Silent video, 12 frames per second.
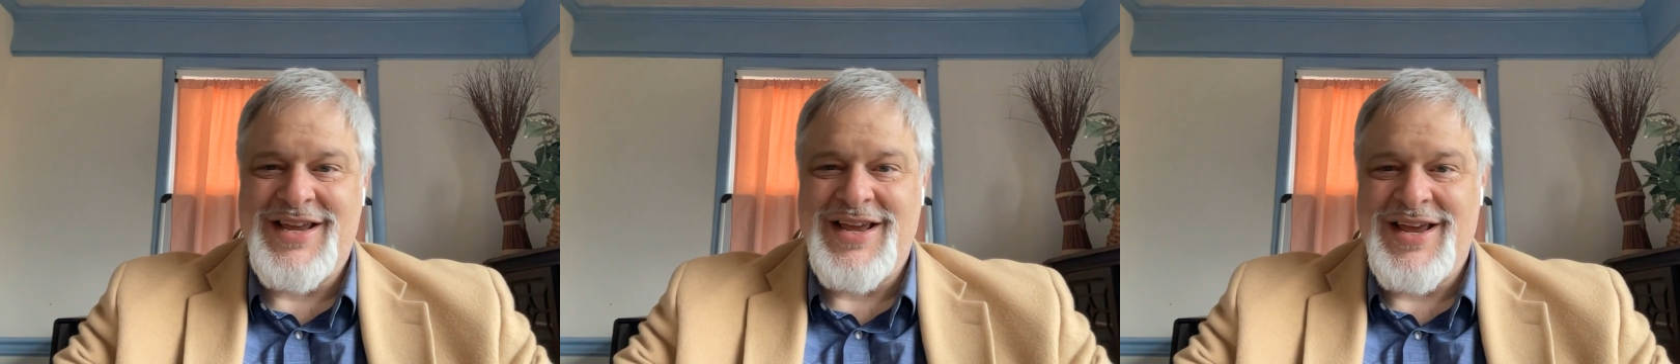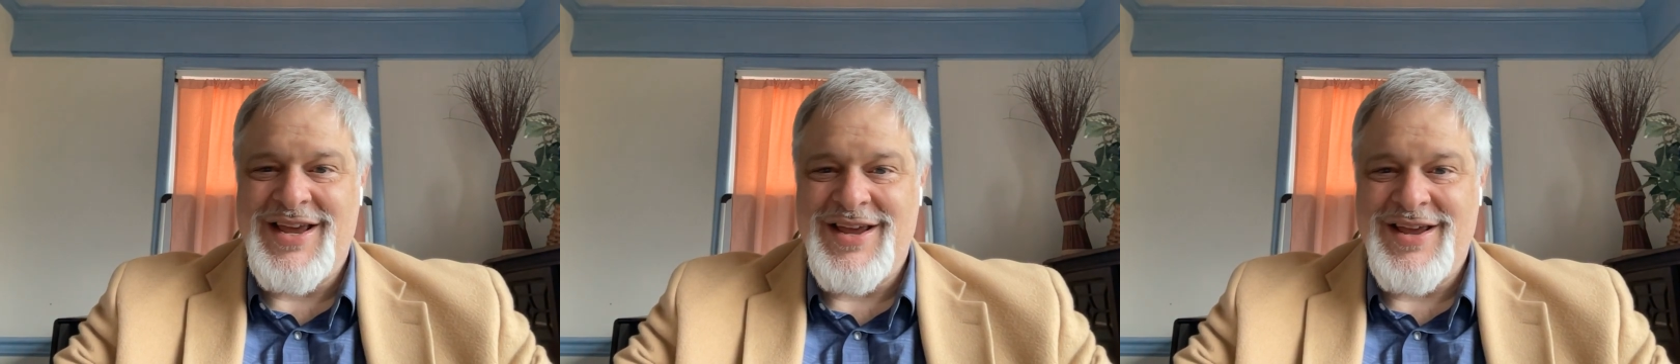
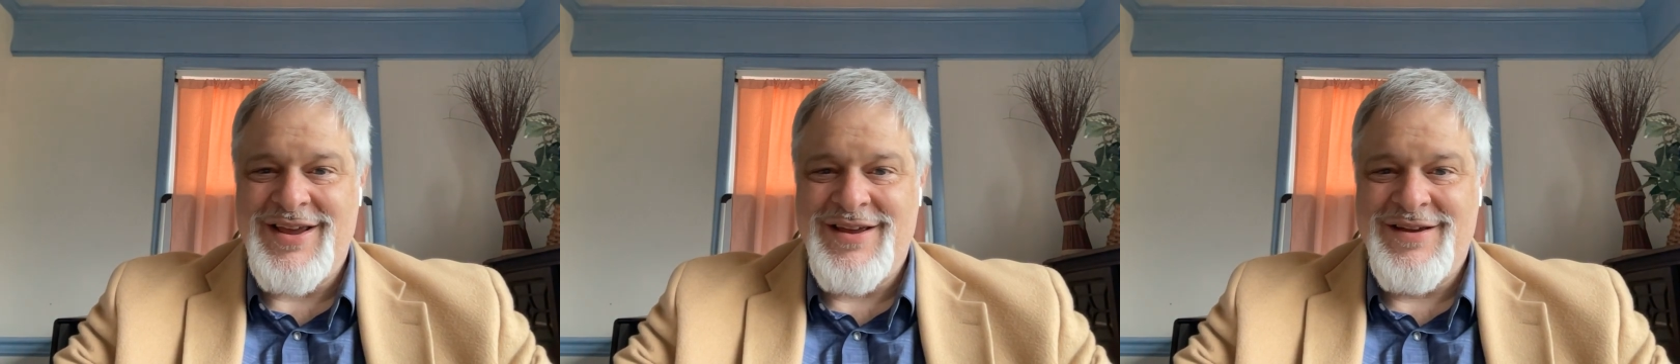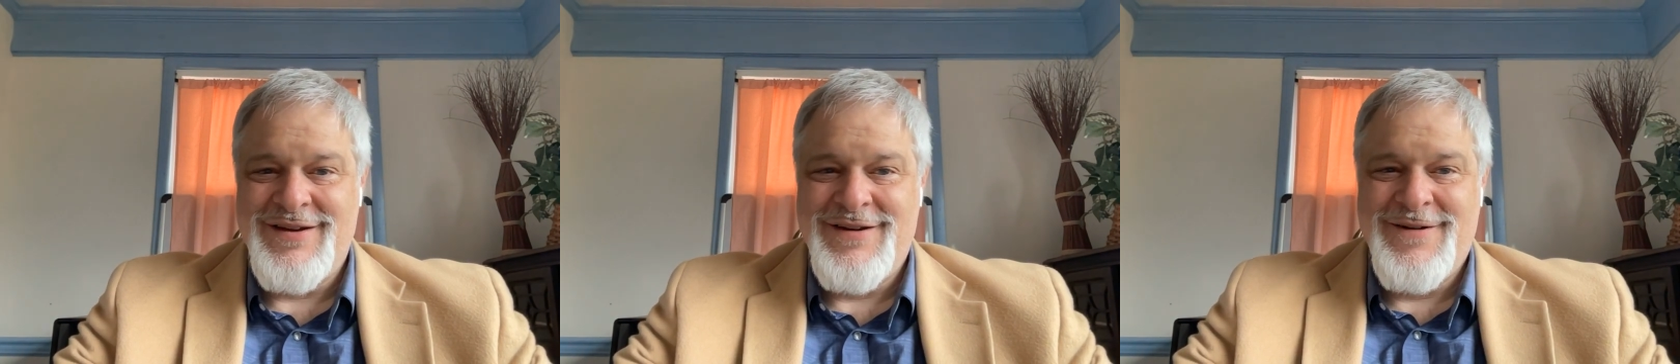king.
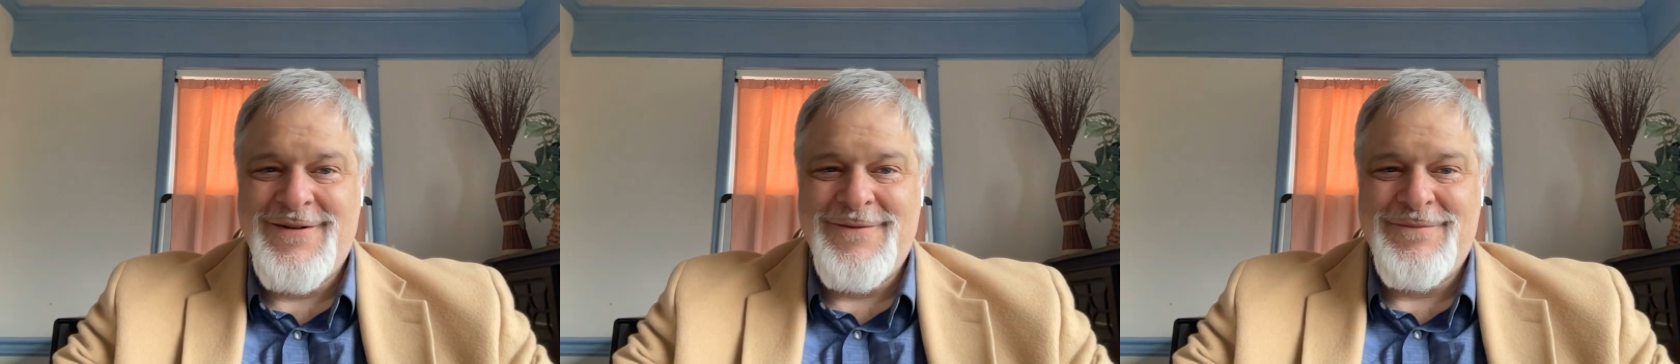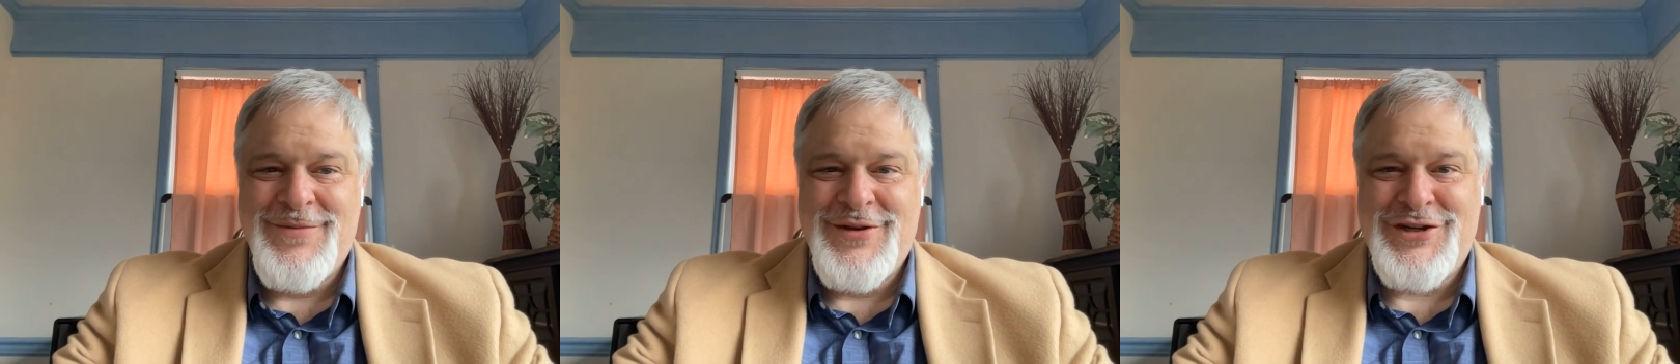
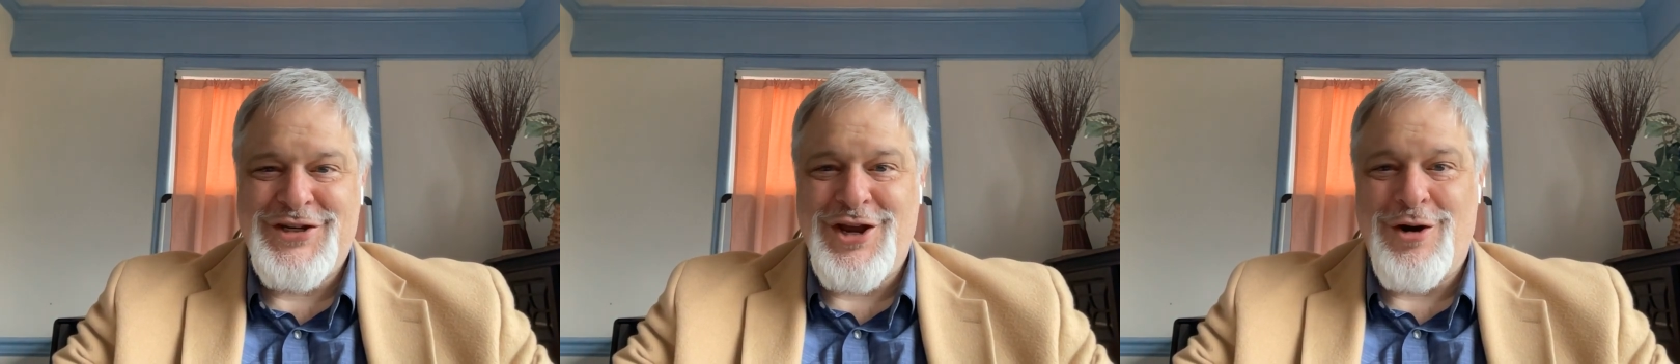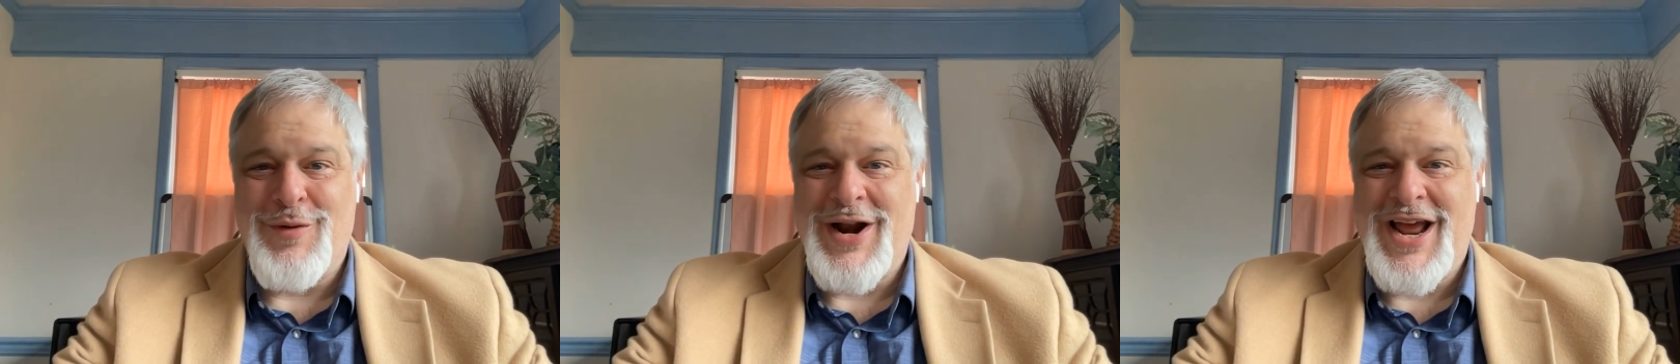
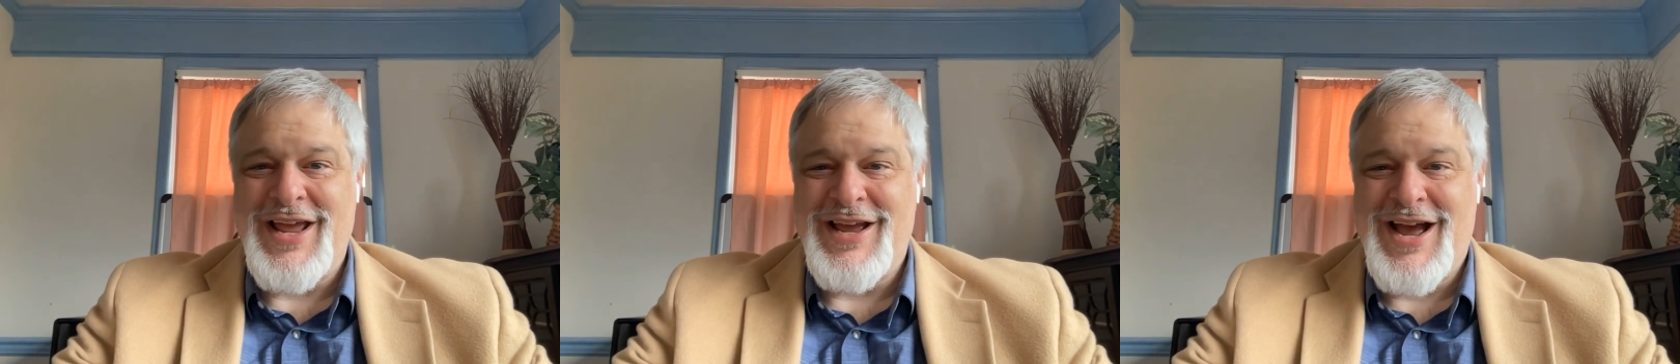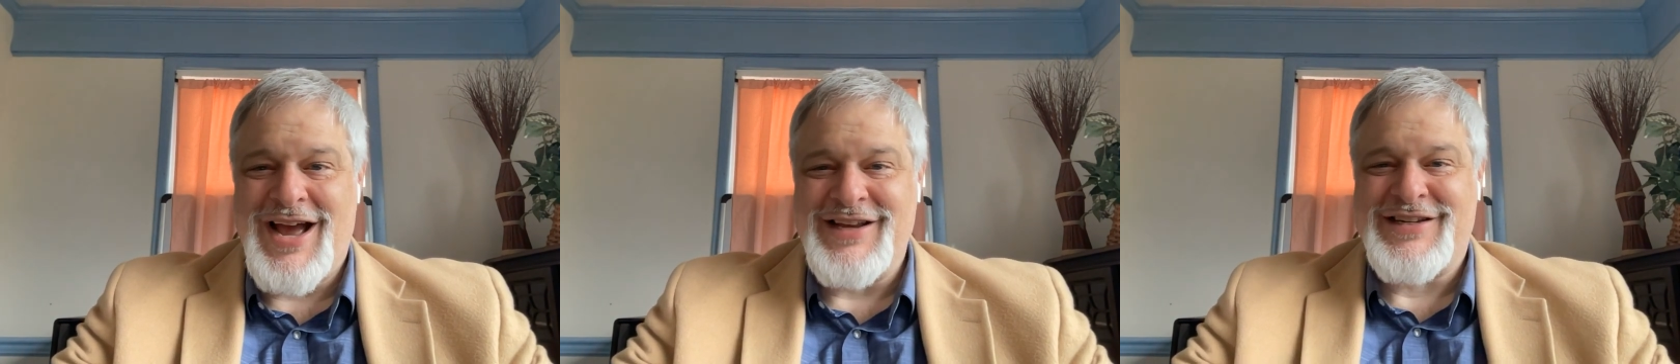So when I,
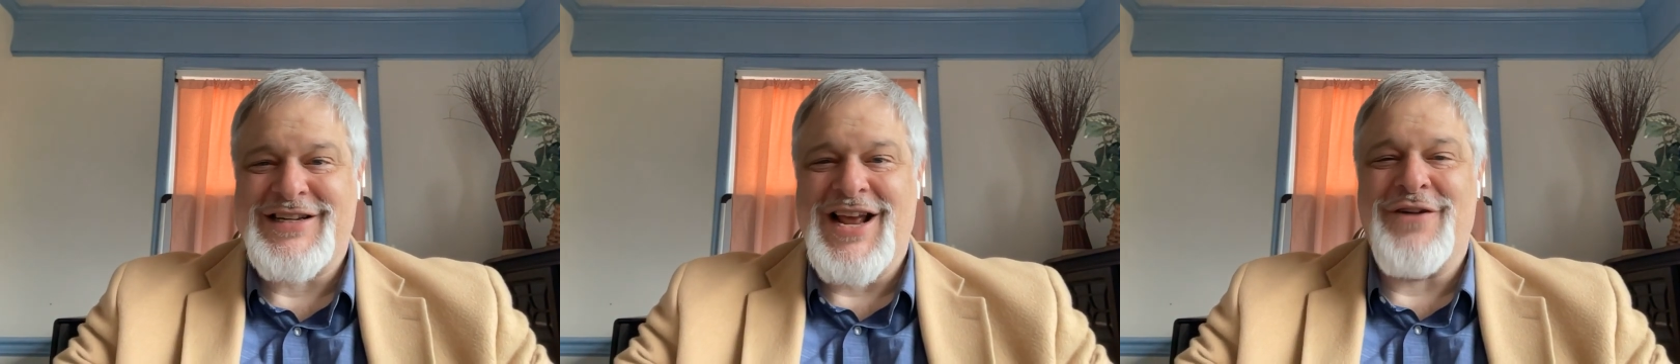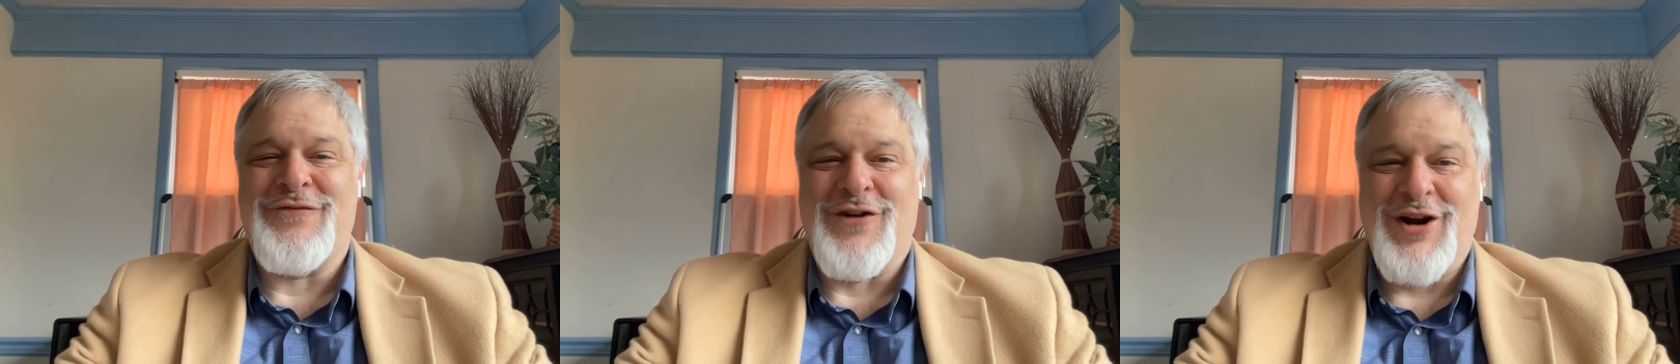I
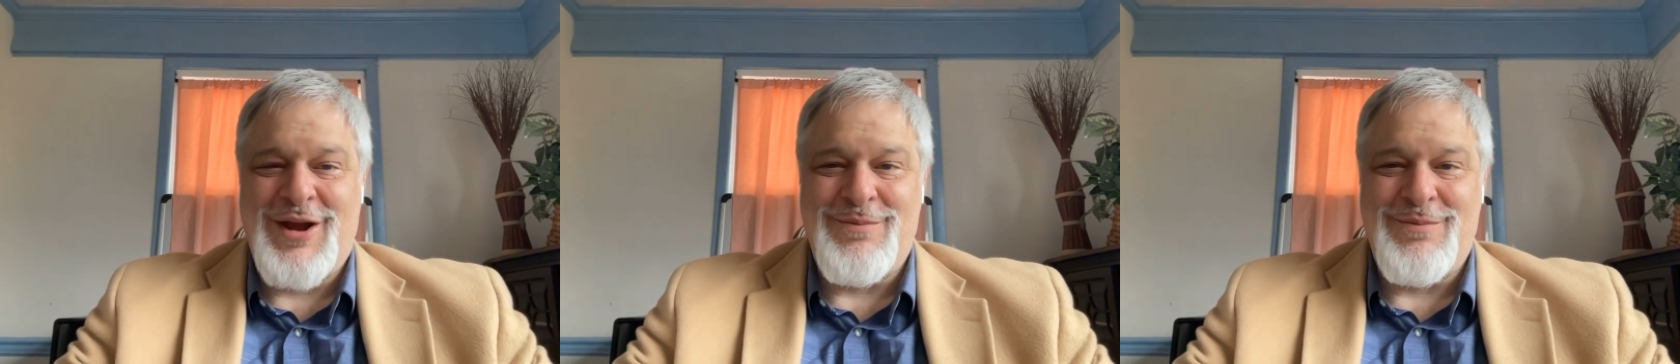sent for